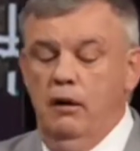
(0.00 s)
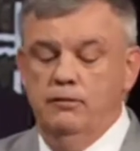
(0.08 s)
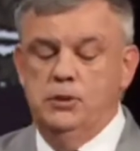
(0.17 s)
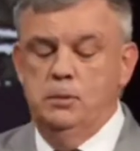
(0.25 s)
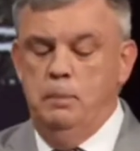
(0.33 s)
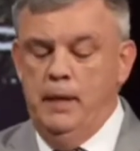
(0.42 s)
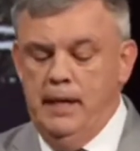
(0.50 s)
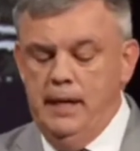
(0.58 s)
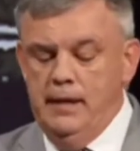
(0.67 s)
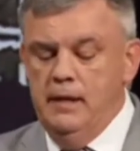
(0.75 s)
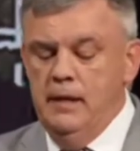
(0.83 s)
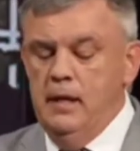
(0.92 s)
of
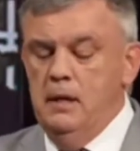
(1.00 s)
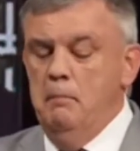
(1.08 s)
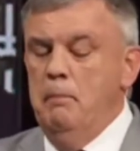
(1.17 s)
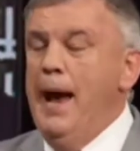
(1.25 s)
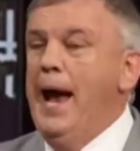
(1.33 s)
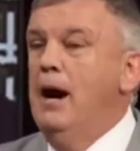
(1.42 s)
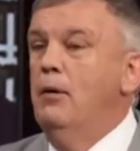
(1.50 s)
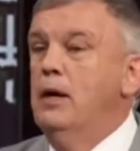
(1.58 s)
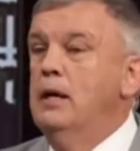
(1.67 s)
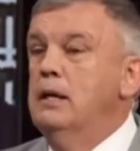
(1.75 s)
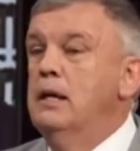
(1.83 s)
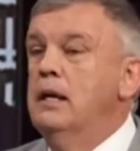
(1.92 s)
speed,
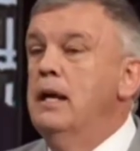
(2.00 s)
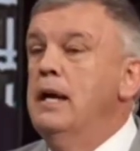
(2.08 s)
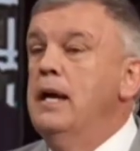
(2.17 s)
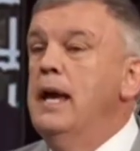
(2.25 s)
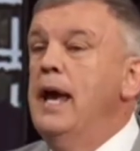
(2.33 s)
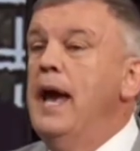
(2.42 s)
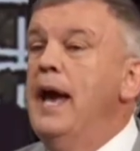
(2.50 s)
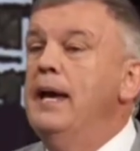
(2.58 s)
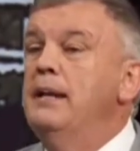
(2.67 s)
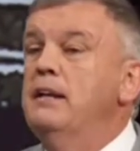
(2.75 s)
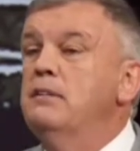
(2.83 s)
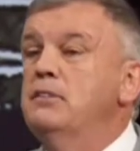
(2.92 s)
power,
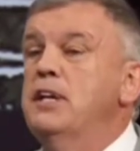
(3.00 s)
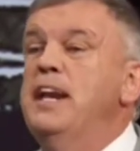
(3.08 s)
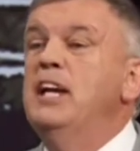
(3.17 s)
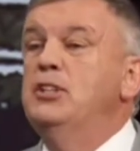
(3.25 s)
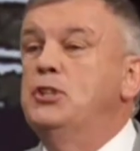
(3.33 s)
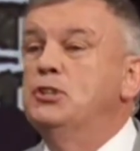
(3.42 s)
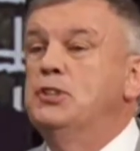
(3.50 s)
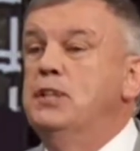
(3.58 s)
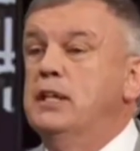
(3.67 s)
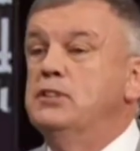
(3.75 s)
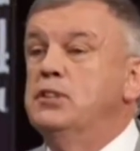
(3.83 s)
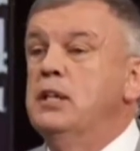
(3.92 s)
and
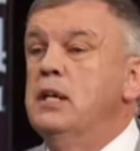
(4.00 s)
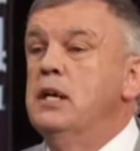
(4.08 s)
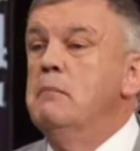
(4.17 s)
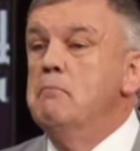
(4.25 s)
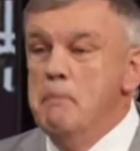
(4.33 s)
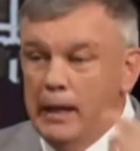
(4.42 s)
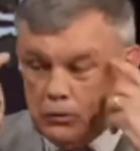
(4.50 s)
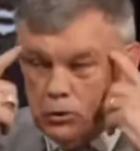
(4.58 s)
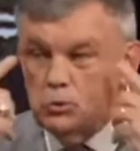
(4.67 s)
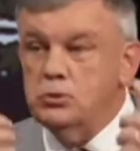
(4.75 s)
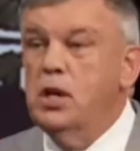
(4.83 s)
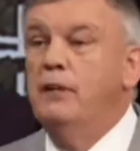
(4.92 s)
tenaciousness
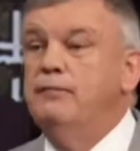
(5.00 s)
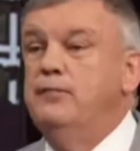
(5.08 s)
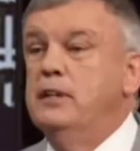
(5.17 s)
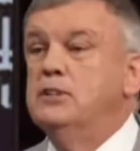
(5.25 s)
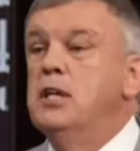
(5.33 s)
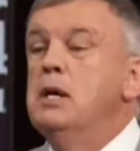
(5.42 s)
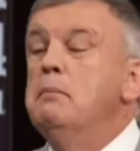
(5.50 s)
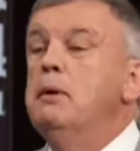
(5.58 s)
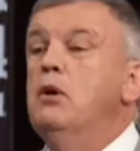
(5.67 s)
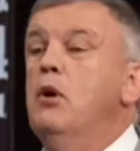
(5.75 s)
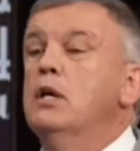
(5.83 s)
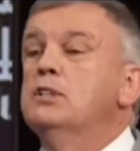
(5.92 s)
mental toughness
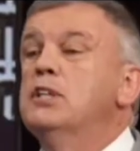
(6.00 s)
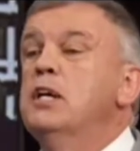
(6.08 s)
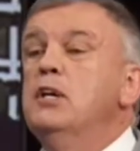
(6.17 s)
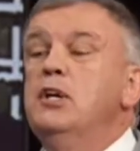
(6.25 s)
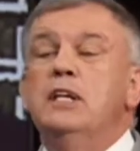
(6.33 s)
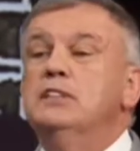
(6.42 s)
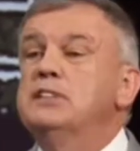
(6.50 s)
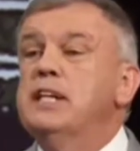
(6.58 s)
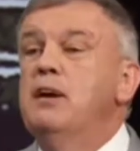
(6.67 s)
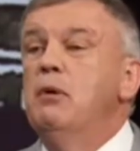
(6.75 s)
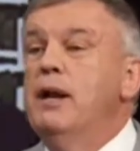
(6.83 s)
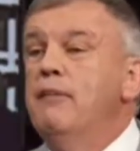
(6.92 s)
because you could
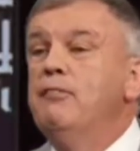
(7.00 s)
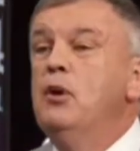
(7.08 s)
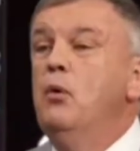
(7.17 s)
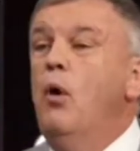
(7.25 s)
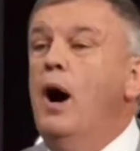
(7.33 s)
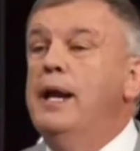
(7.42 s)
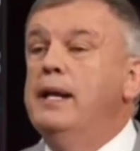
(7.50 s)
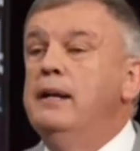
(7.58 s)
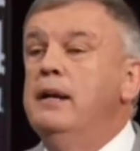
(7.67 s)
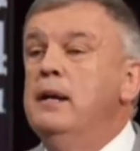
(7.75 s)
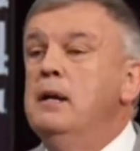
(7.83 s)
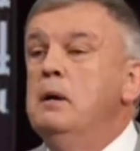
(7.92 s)
say whatever you
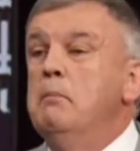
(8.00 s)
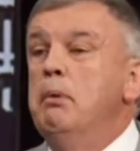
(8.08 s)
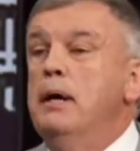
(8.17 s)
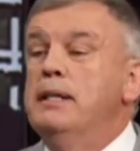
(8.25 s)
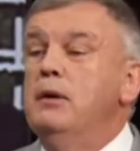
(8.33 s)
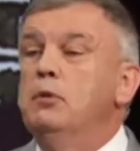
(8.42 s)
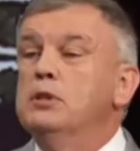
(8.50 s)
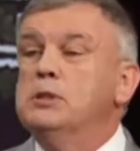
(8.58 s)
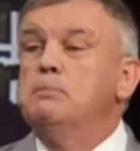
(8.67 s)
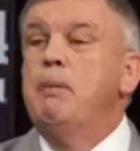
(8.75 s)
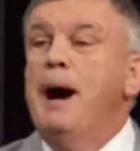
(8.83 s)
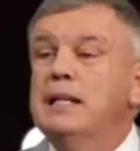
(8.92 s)
wanted, but there were
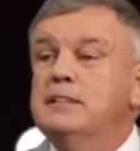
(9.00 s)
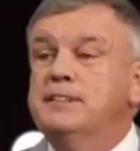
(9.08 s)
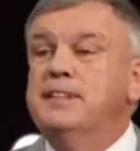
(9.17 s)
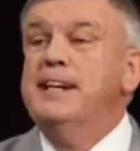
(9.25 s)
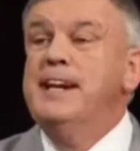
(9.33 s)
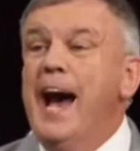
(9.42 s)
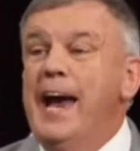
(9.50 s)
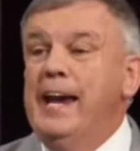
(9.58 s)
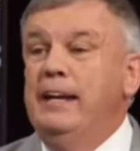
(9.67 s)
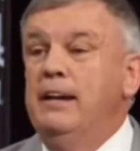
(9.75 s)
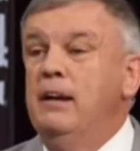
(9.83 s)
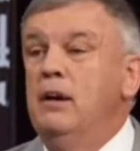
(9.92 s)
spots
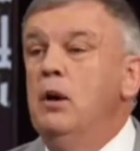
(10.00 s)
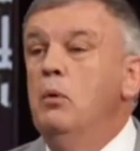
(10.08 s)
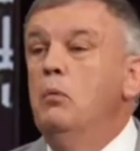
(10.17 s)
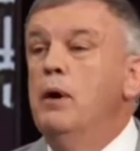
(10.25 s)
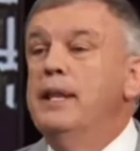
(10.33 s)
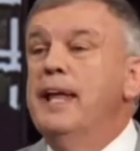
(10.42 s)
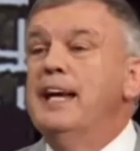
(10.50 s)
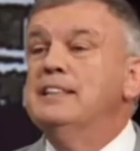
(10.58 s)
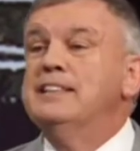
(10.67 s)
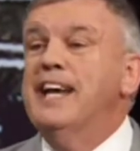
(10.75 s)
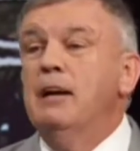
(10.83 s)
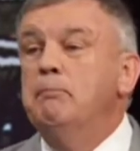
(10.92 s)
tonight where that
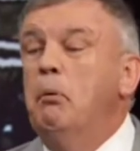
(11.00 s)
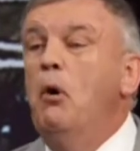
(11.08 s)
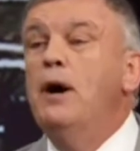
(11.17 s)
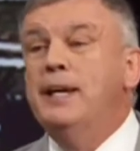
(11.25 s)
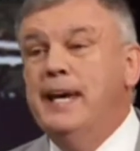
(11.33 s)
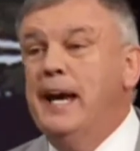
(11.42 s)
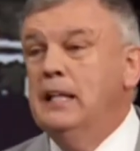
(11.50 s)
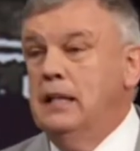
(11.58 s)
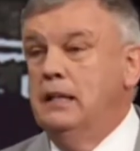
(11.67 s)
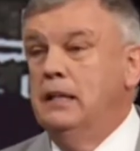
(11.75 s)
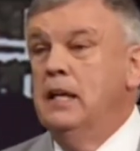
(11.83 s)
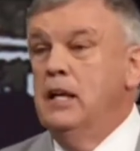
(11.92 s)
southpaw
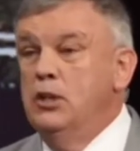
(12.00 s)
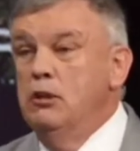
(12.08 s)
killer,